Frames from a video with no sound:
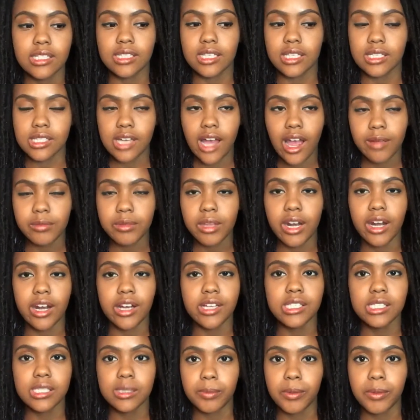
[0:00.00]
The time that I
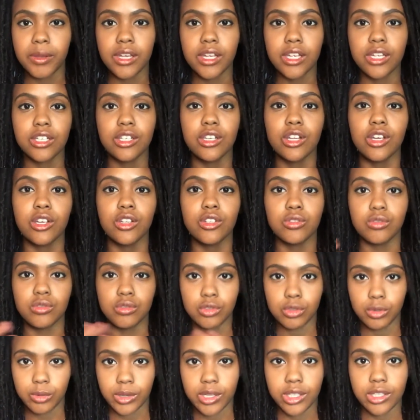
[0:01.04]
spend
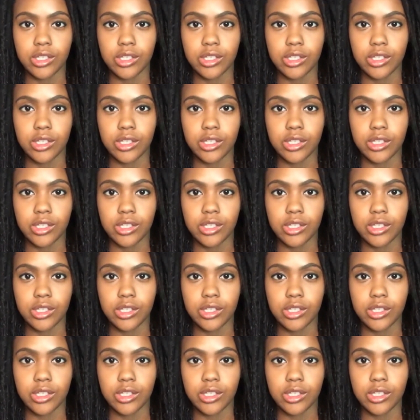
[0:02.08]
doing